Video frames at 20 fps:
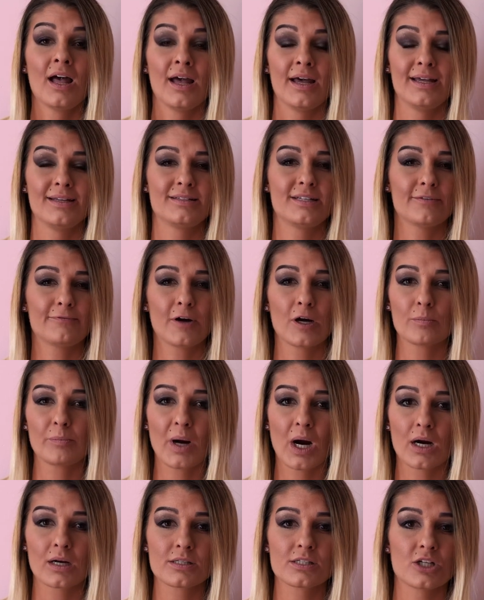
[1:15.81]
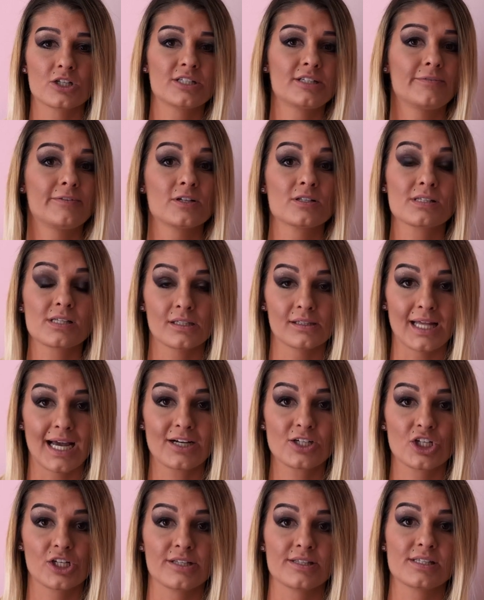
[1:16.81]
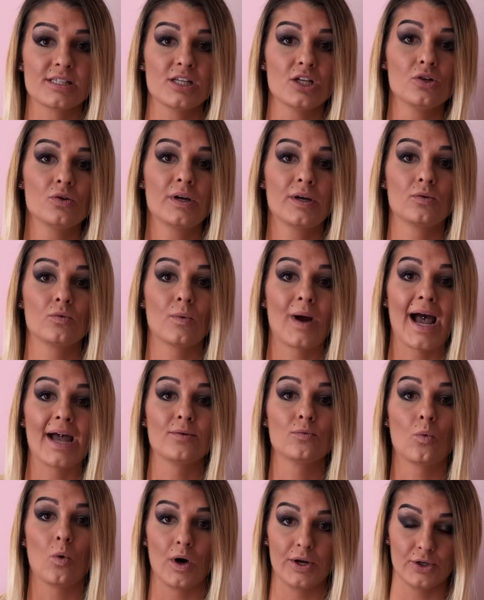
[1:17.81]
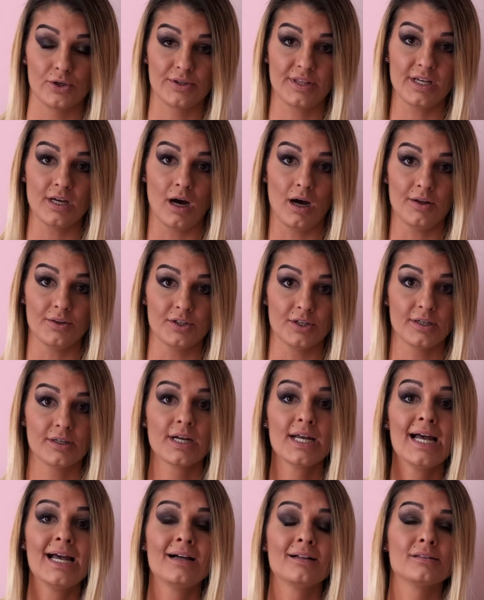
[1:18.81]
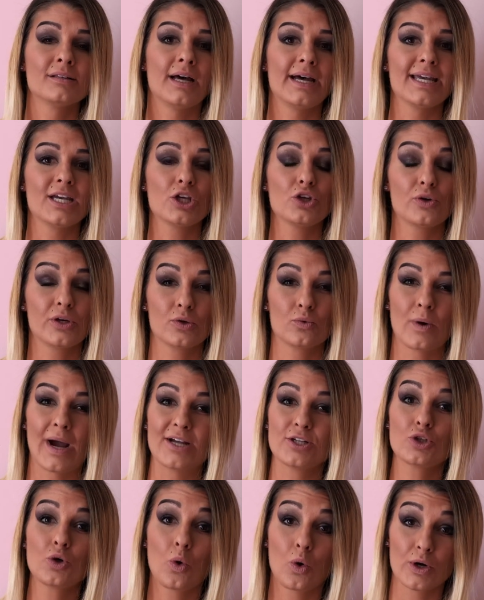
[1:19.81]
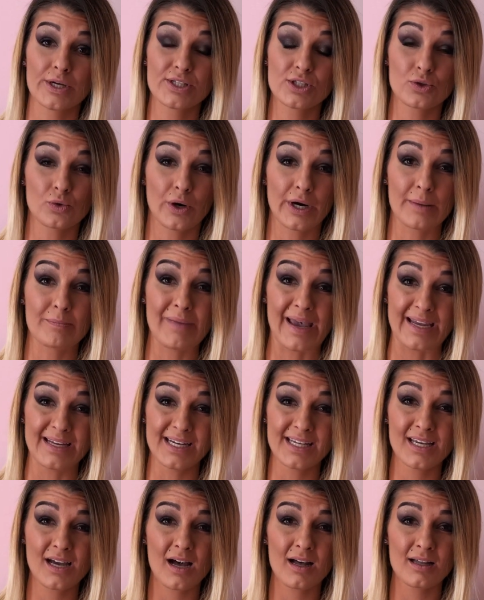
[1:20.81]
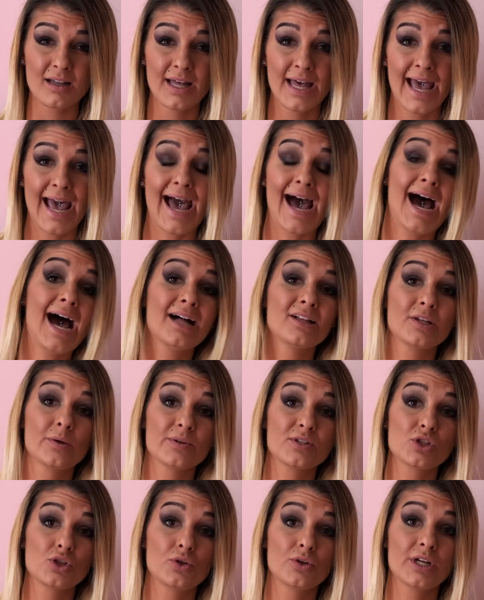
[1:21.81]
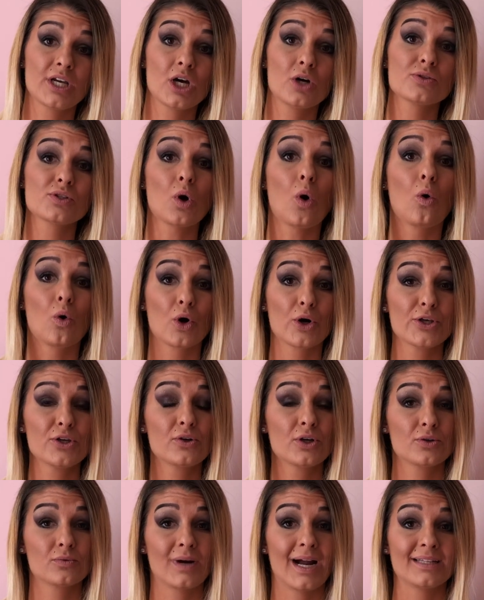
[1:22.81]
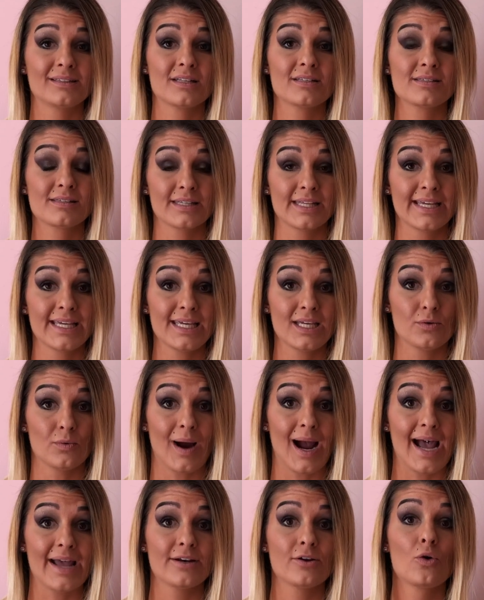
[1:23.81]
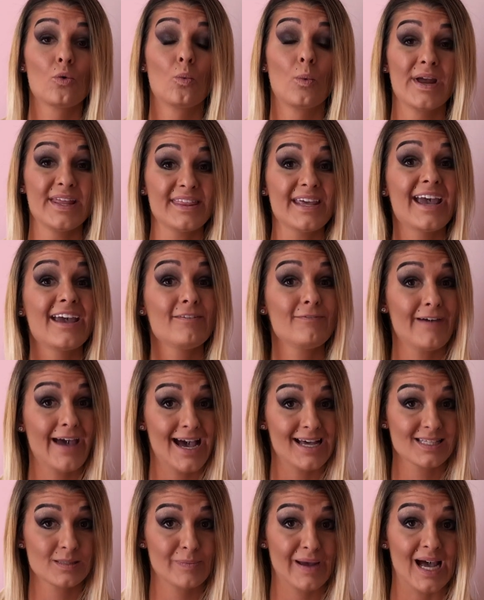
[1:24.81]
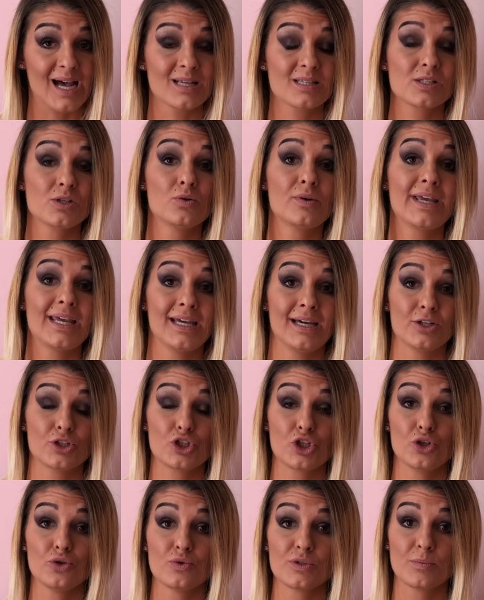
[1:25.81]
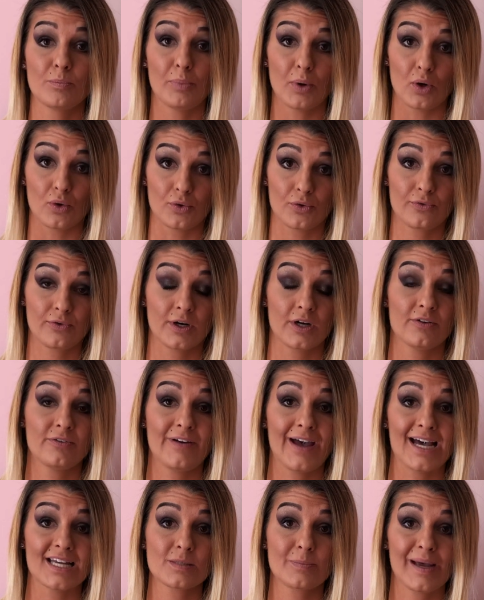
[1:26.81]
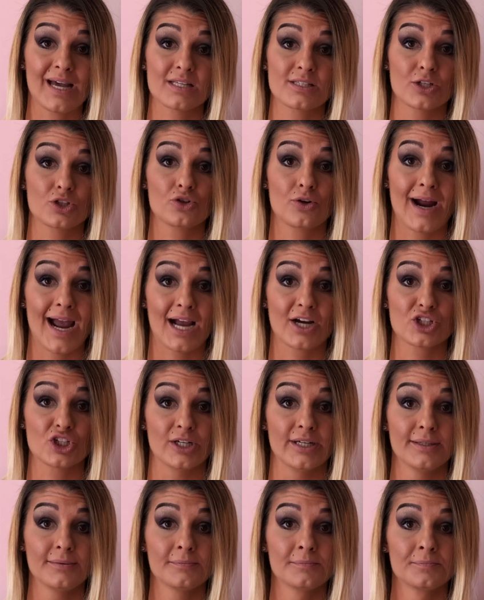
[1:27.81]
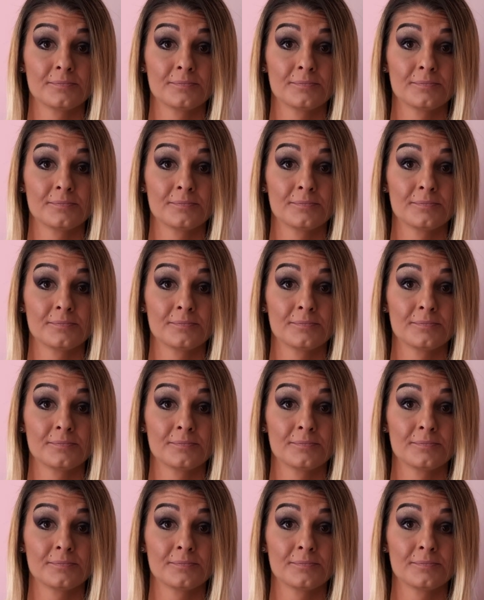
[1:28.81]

In different parks, there's different selections that you can ride one or the other. Like you can ride Toy Story Mania at Hollywood Studios, or you can ride the Slinky ride with a FastPass. You can't choose both for a FastPass attraction.